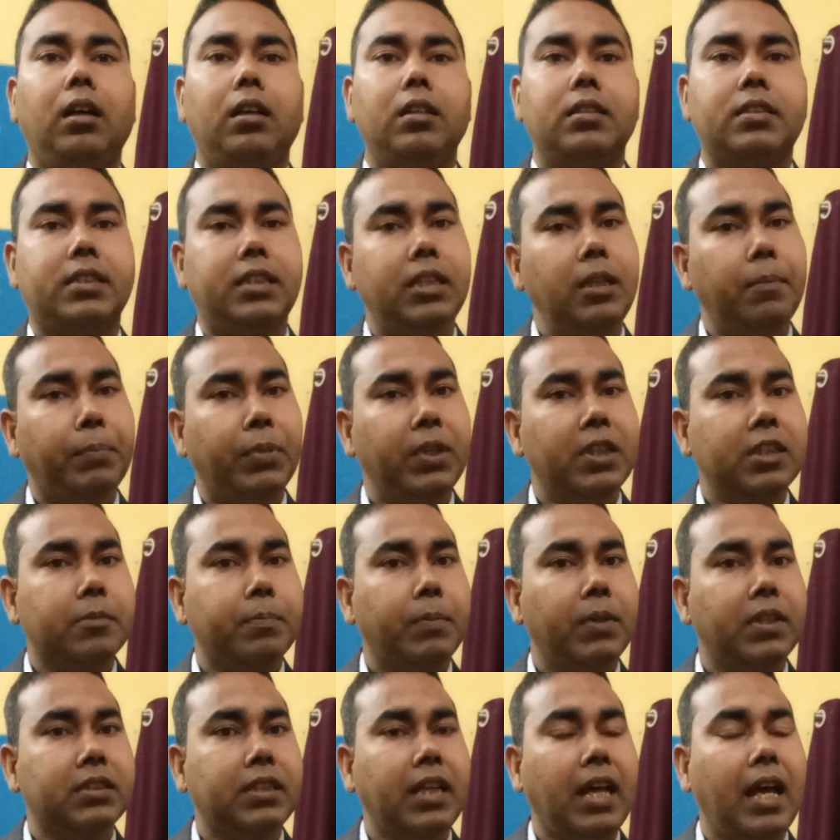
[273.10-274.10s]
C++
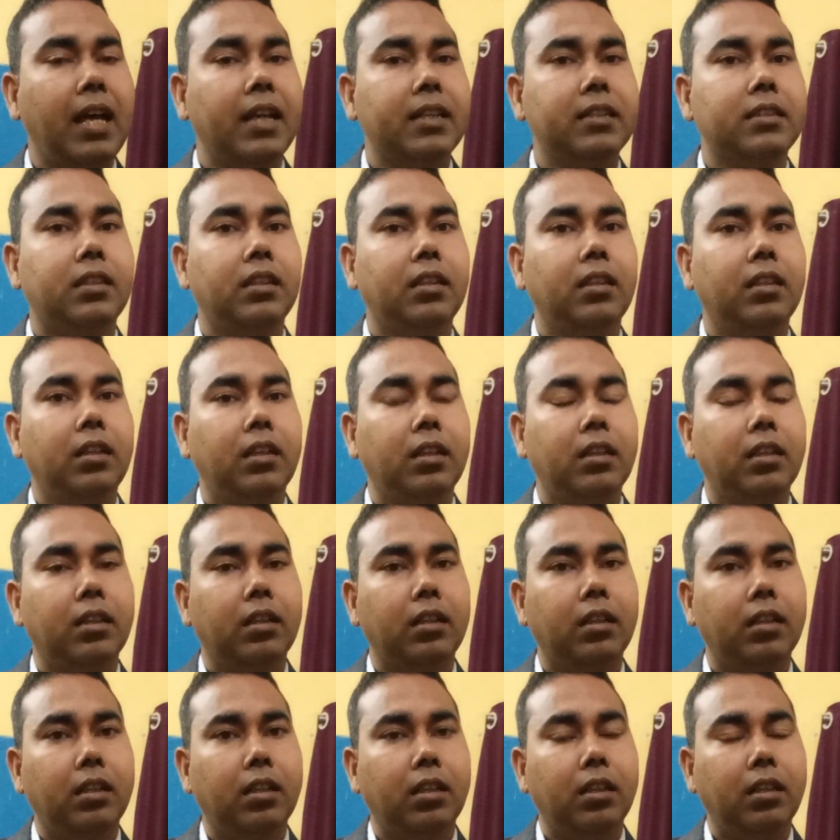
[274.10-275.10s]
has the
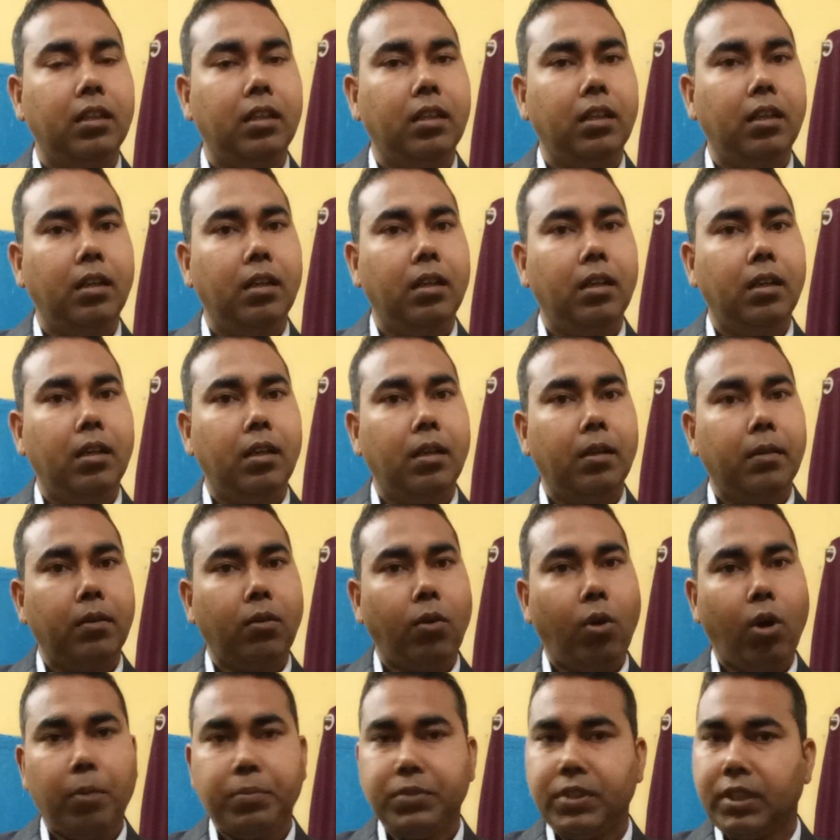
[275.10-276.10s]

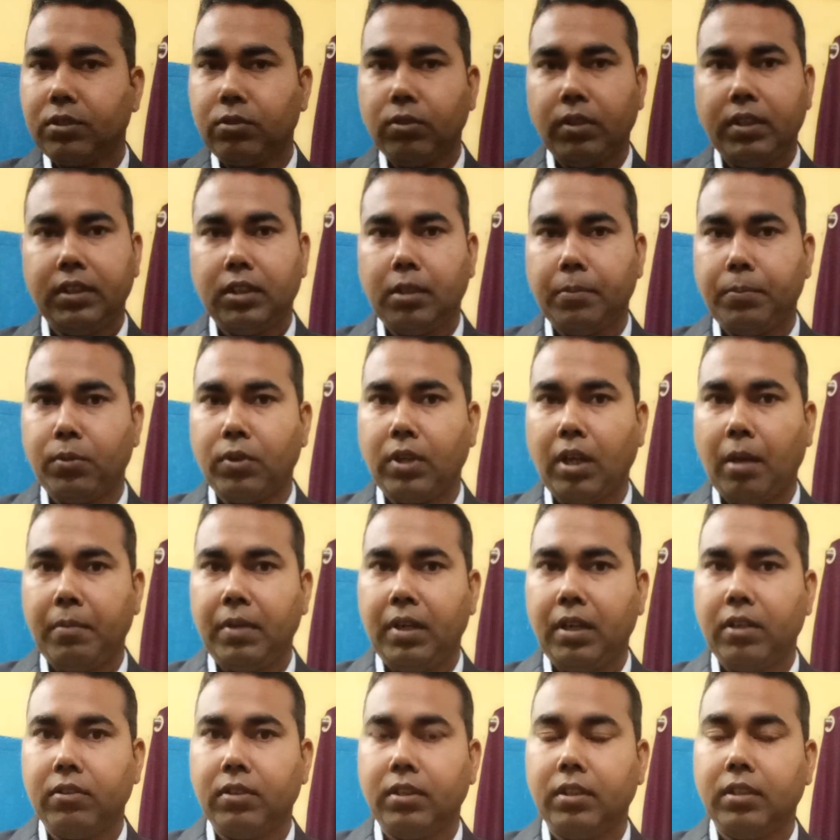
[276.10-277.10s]
object-oriented
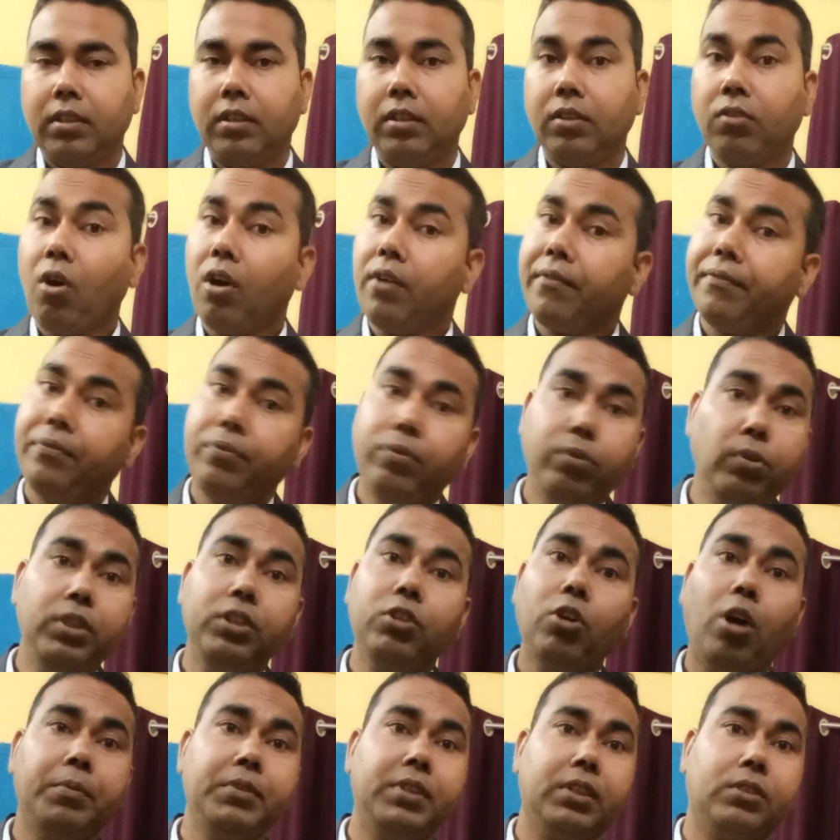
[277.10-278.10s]
programming language, not
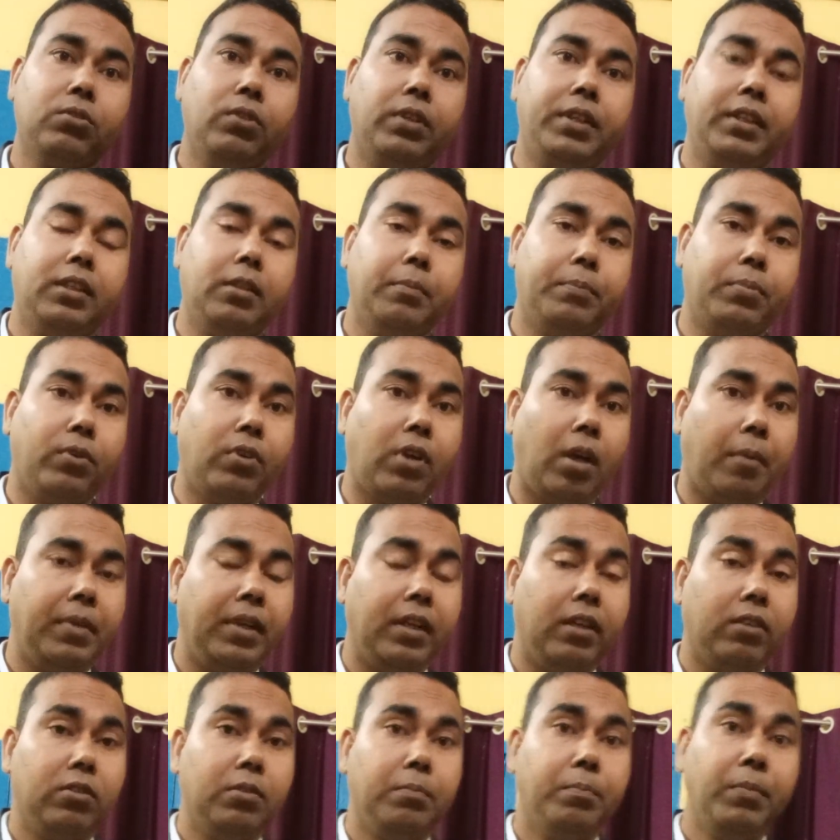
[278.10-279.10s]
fully object-oriented programming
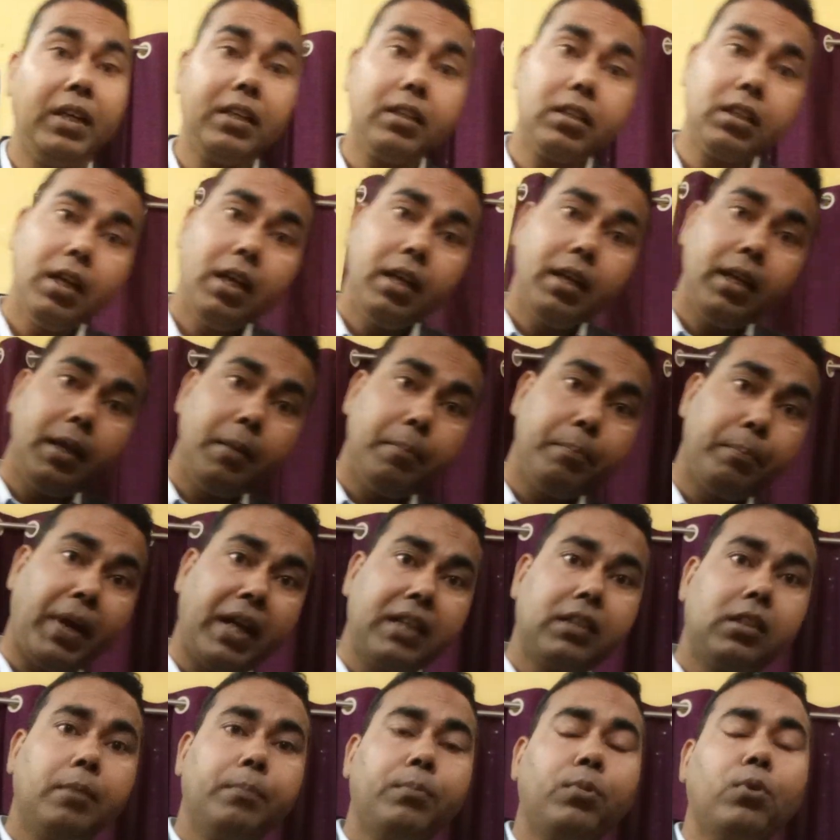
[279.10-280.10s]
language, but
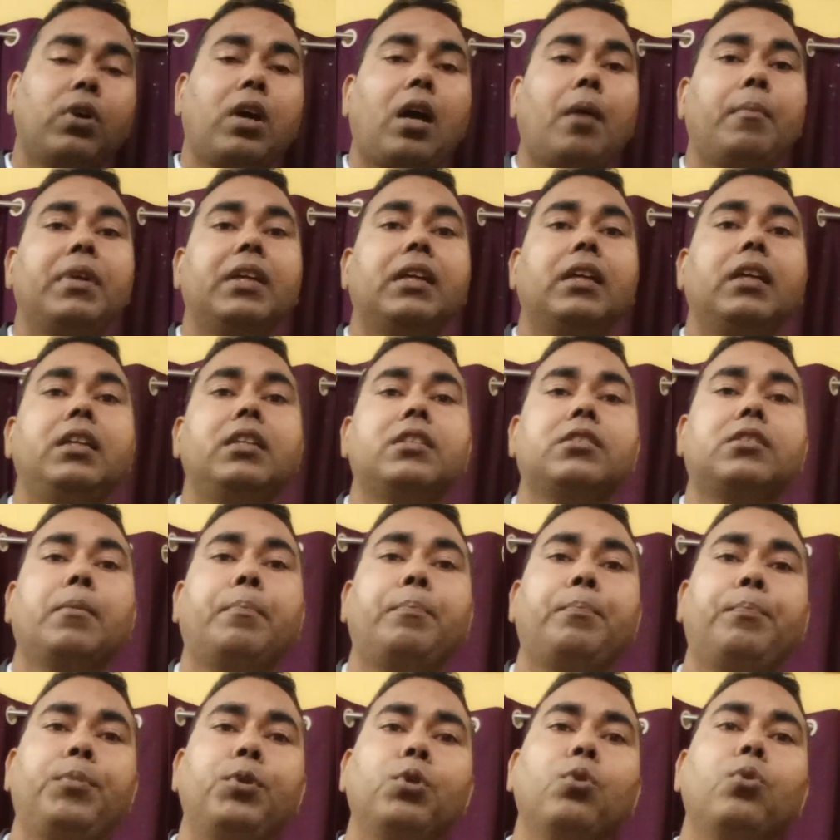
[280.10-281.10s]
Python programming is a
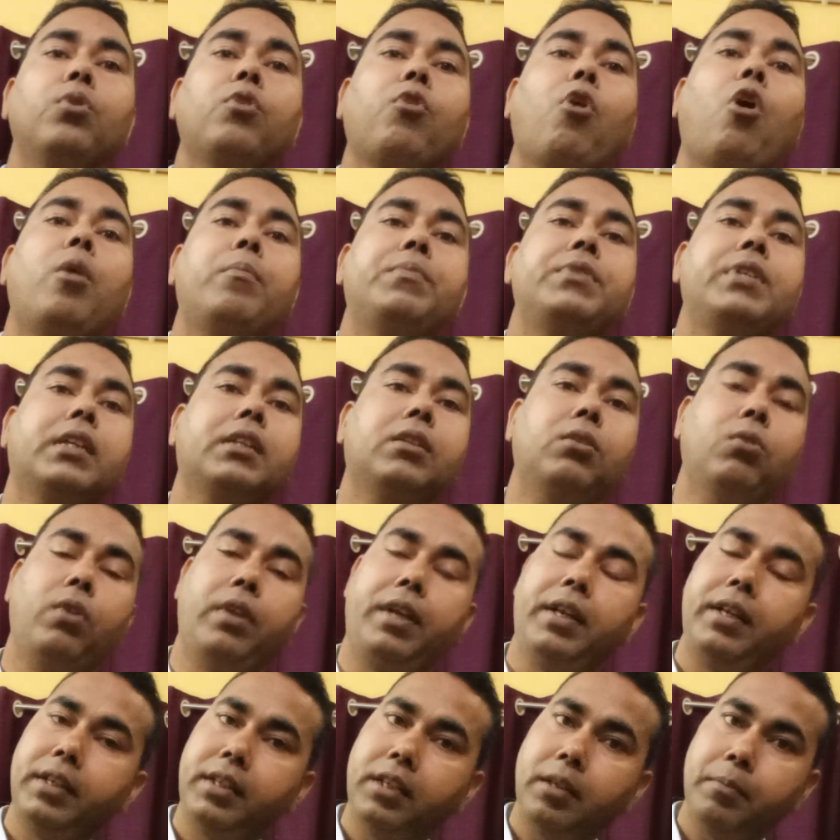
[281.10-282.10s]
pure
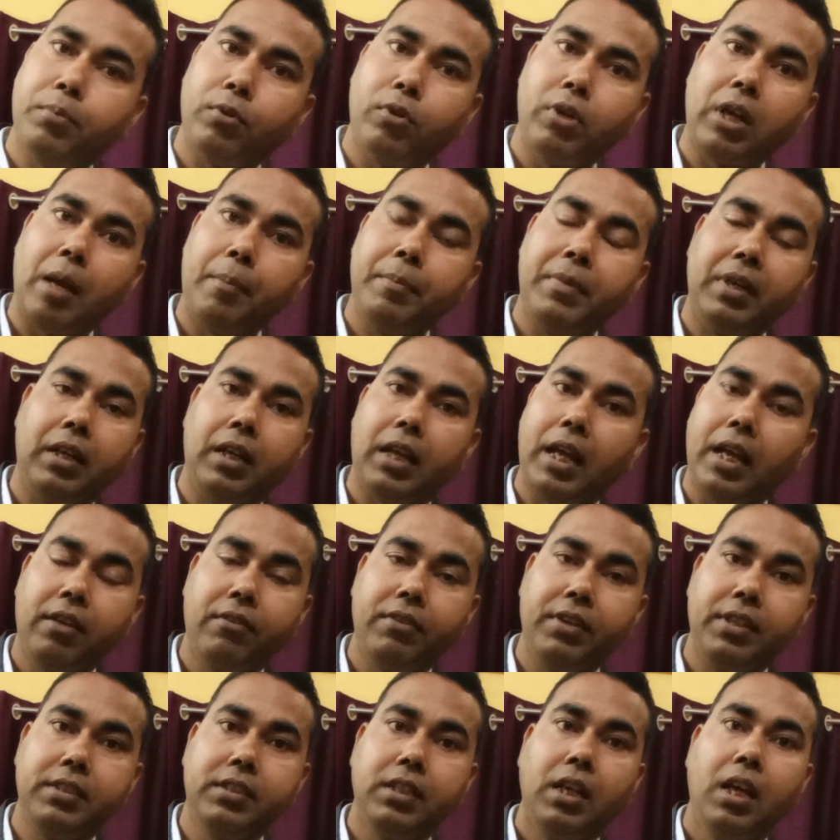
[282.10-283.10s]
object-oriented programming
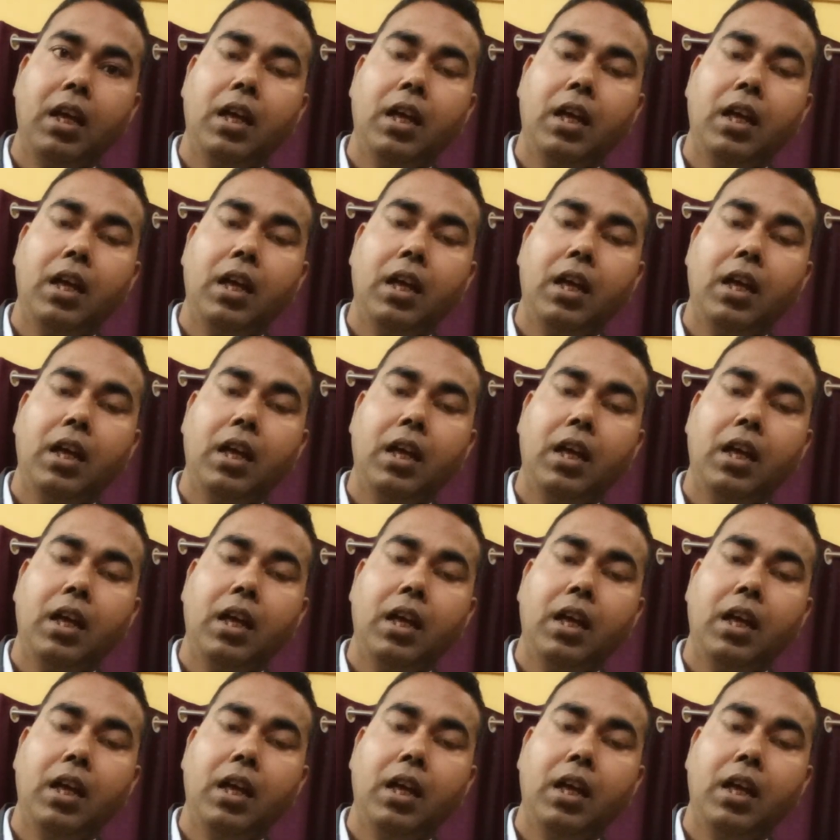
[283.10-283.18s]
language,